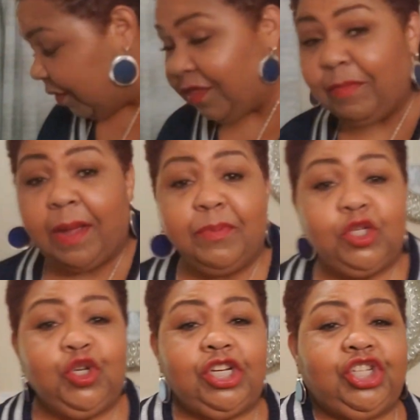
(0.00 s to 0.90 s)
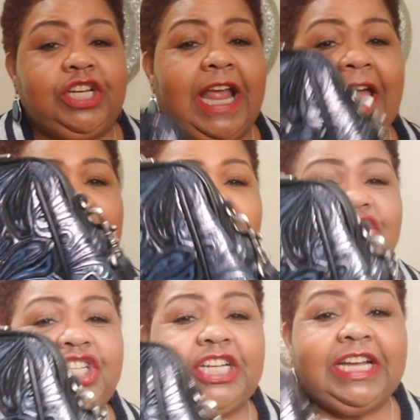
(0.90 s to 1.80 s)
it with my Patricia
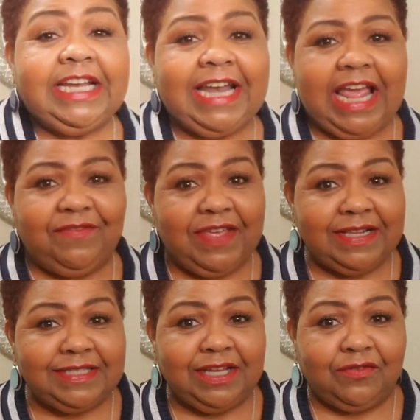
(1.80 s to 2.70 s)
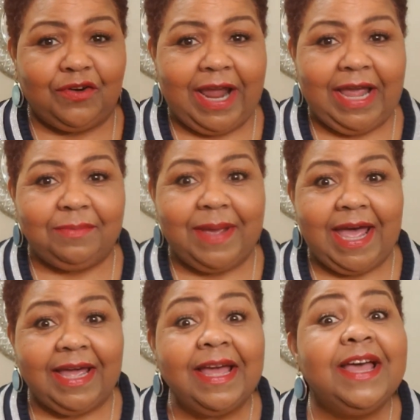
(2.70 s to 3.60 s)
Nash navy and silver
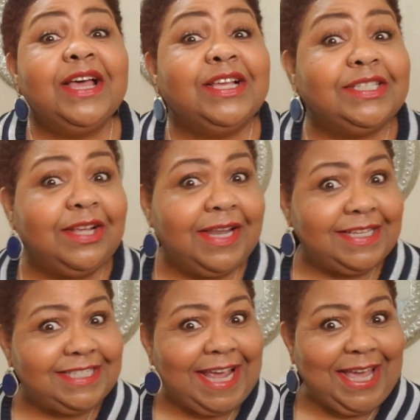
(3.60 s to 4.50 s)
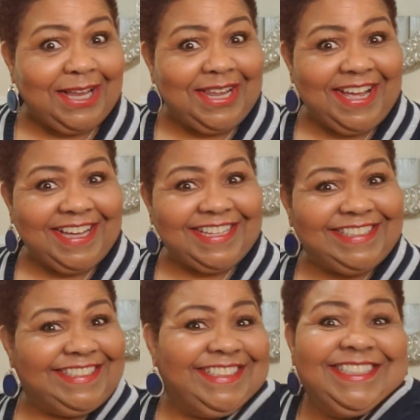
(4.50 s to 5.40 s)
handbag. So let's take a look.
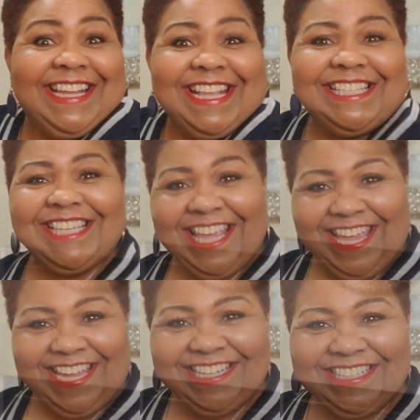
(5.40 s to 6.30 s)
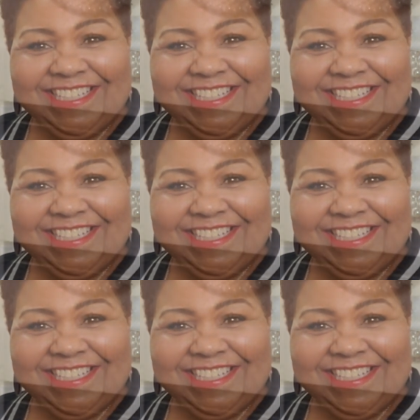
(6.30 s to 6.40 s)
Let's see.